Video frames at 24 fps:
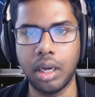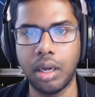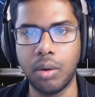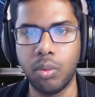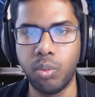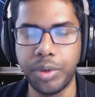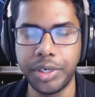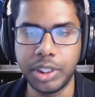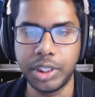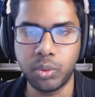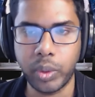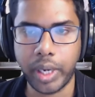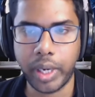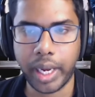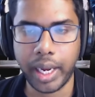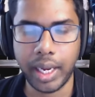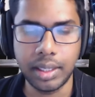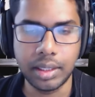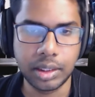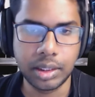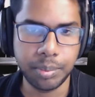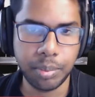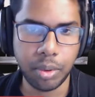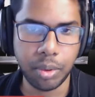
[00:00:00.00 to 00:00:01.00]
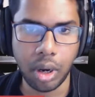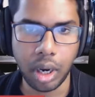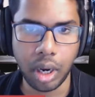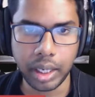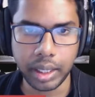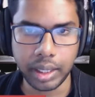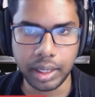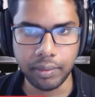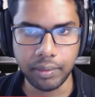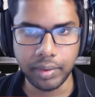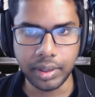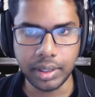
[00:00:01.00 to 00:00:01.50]
which can spawn
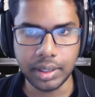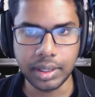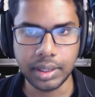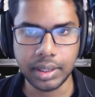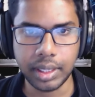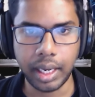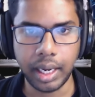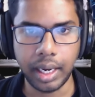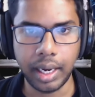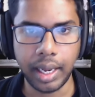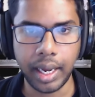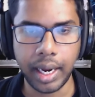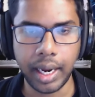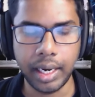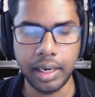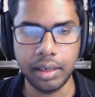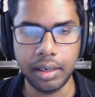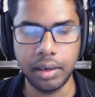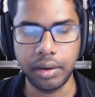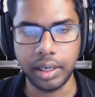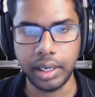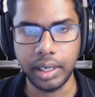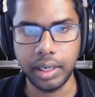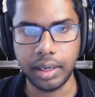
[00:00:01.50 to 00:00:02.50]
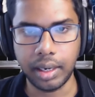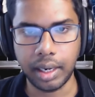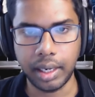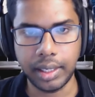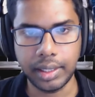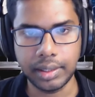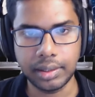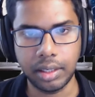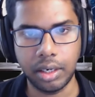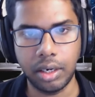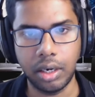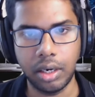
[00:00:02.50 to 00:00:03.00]
events and handle
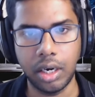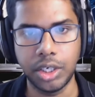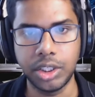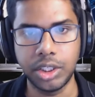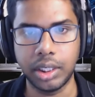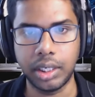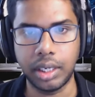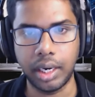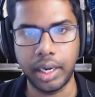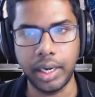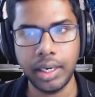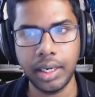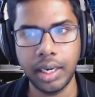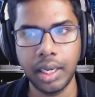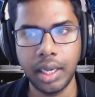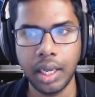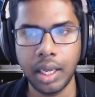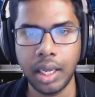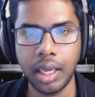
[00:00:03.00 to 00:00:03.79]
retries and logic, right?